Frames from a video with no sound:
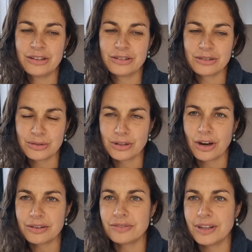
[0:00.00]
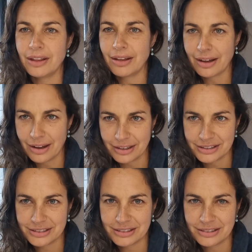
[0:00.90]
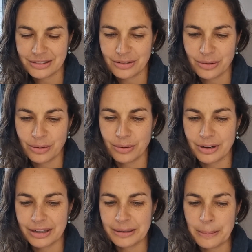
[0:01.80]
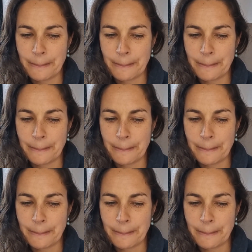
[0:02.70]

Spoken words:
to not feel us, or